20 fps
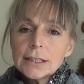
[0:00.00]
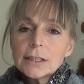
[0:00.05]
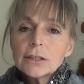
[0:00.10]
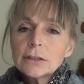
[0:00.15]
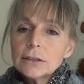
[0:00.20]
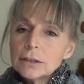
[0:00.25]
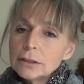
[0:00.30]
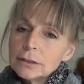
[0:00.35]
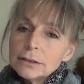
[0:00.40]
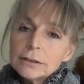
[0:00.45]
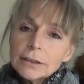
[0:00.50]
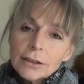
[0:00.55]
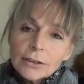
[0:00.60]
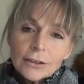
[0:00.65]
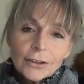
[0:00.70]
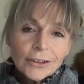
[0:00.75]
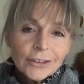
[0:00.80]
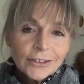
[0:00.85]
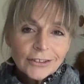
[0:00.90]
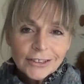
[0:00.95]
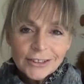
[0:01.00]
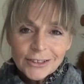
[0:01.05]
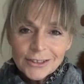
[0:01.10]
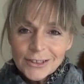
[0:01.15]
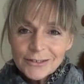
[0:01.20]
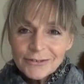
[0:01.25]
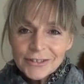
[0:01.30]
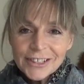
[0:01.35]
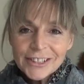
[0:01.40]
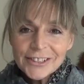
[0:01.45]
not called
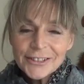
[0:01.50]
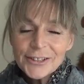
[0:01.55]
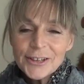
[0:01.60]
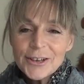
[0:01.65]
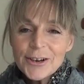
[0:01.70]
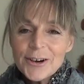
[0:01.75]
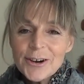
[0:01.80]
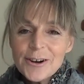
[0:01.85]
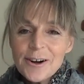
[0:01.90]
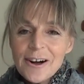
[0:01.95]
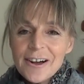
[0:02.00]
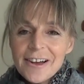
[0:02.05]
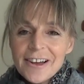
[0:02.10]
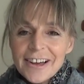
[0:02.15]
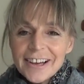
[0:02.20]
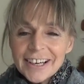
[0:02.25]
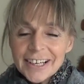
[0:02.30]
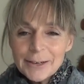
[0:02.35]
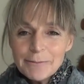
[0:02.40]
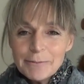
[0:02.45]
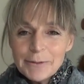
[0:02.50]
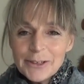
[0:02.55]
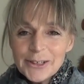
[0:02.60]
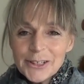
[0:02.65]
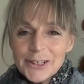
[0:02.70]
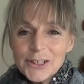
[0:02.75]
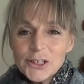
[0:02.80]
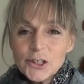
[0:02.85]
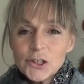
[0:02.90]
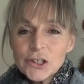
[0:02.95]
Universal Law
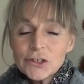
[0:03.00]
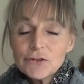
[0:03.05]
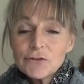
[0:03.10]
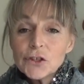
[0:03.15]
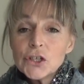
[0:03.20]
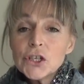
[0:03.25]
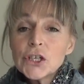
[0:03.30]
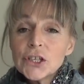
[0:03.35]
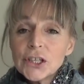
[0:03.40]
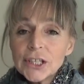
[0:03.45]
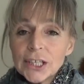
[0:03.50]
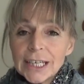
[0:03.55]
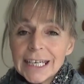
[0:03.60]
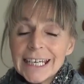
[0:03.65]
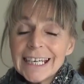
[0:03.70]
Community Trust for nothing.